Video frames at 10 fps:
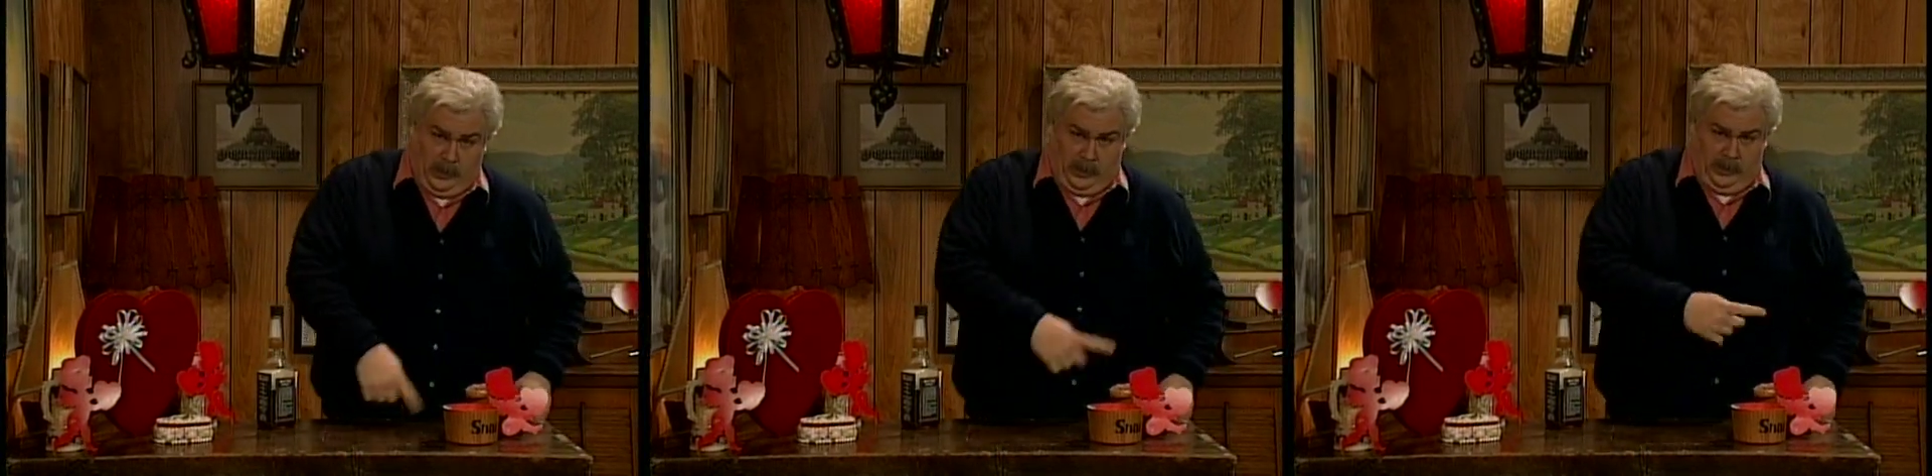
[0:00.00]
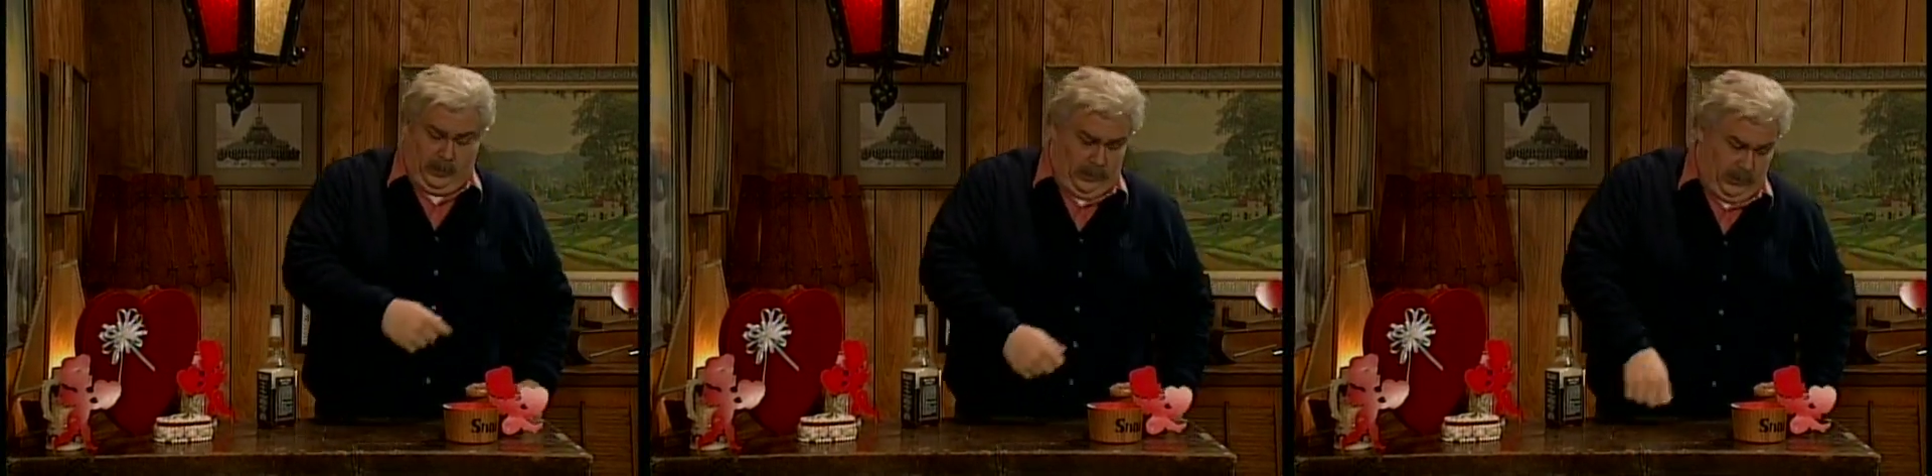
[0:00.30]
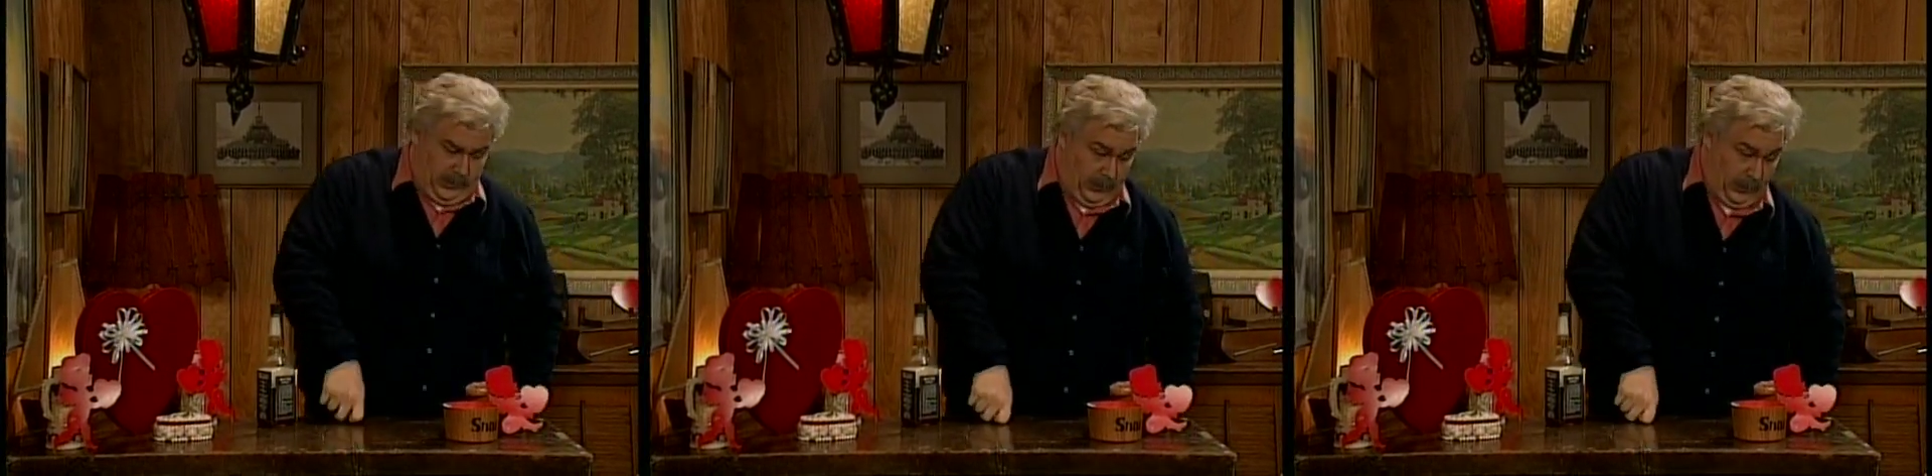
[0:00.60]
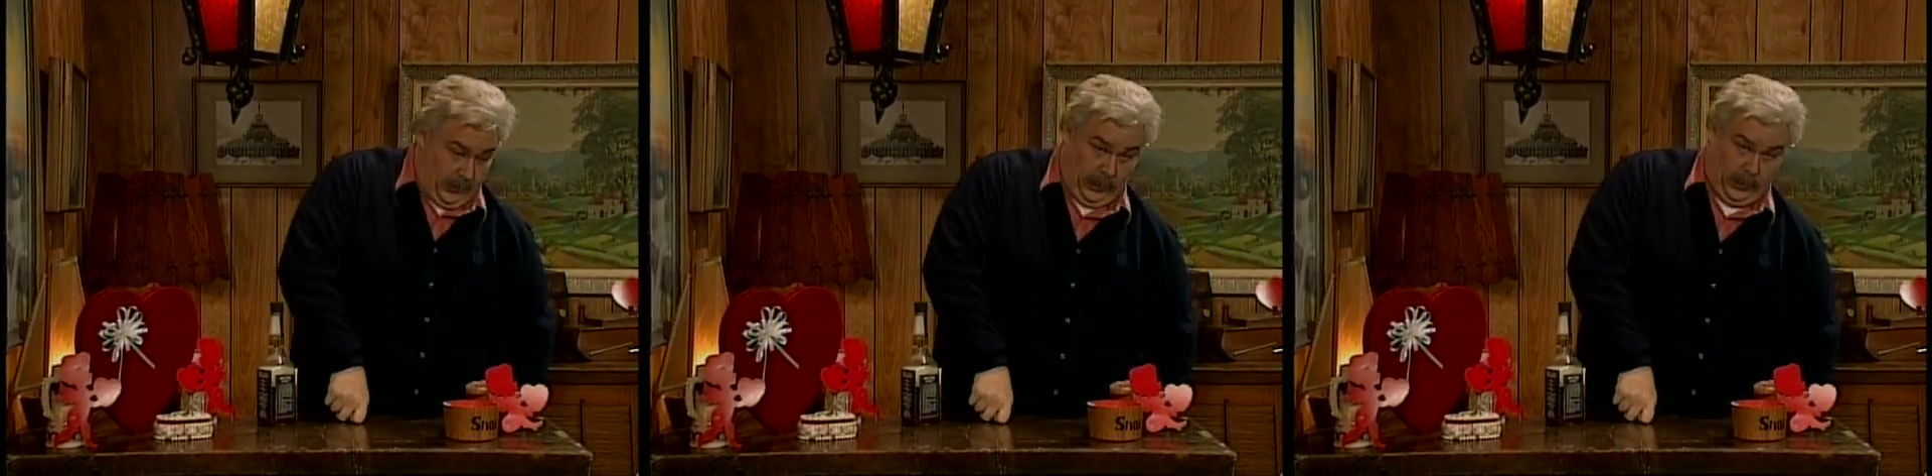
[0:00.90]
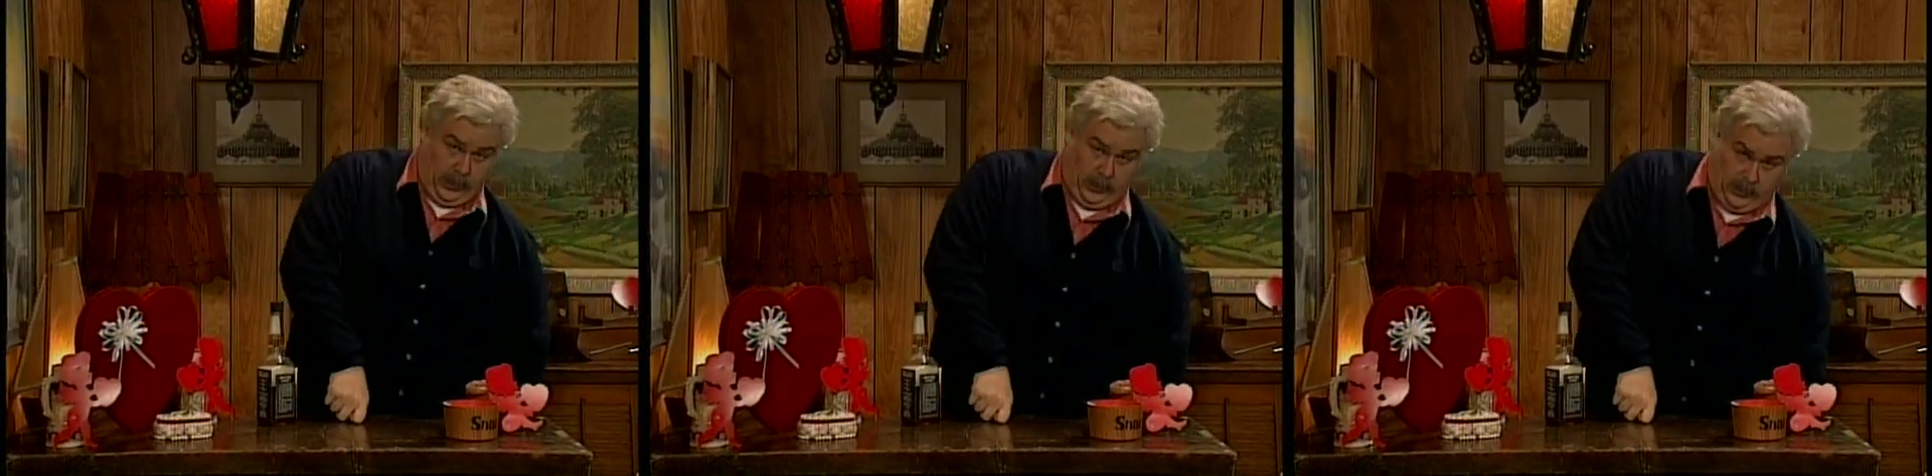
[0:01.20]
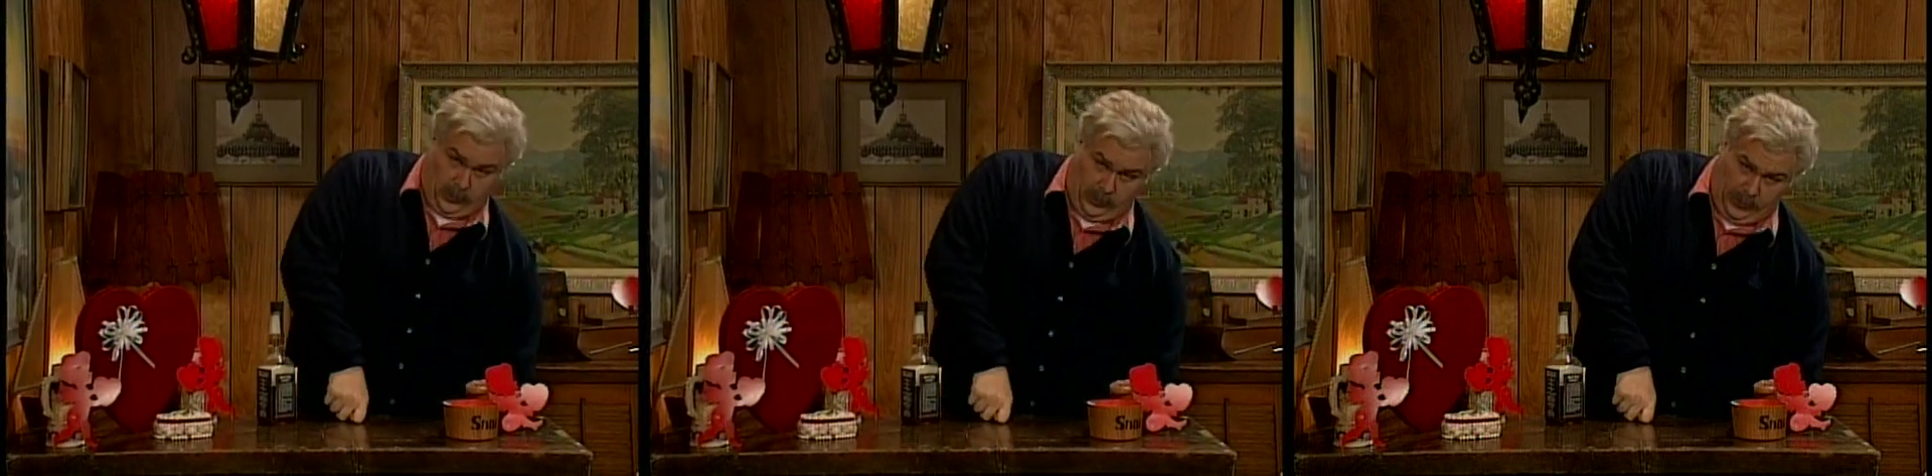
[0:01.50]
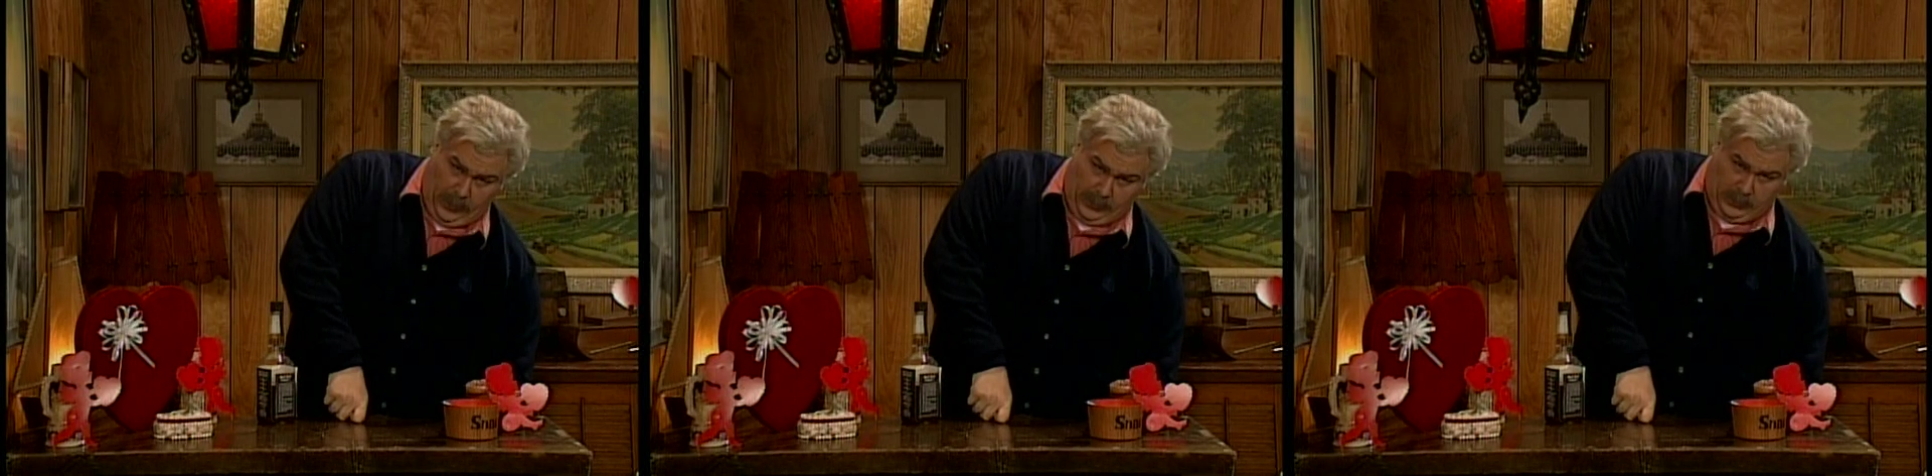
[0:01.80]
you know, the, the kitty story,
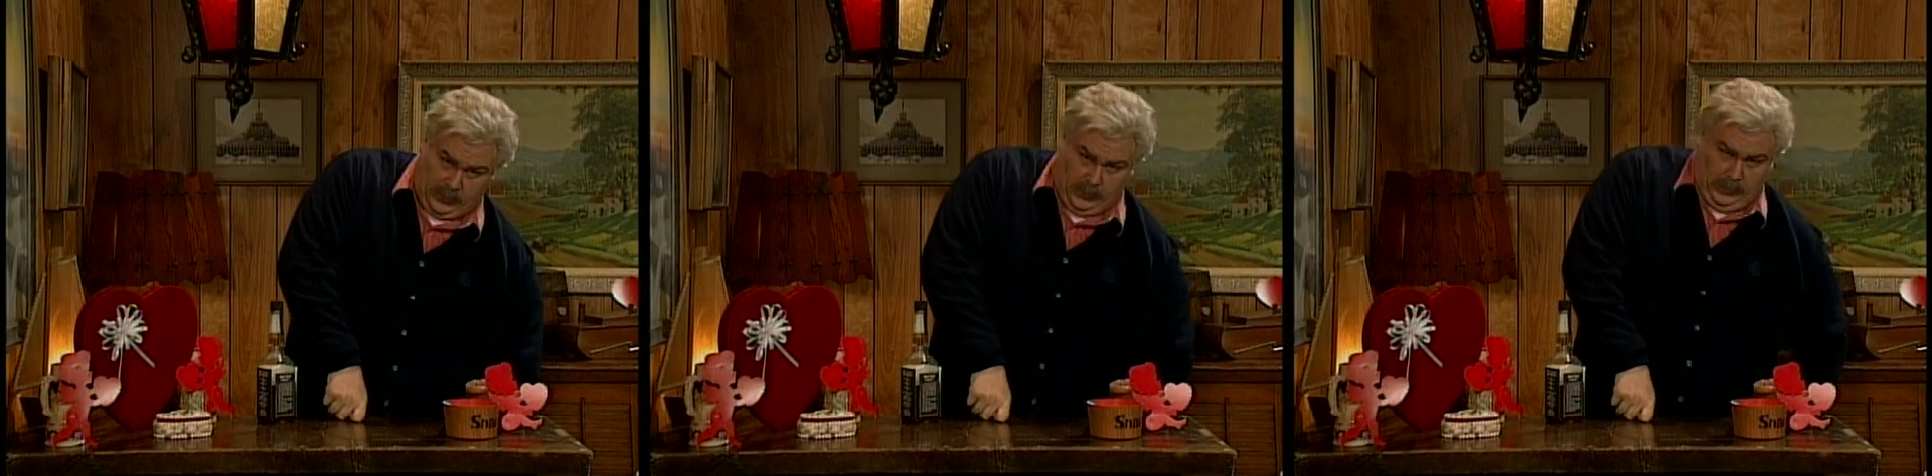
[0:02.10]
I like to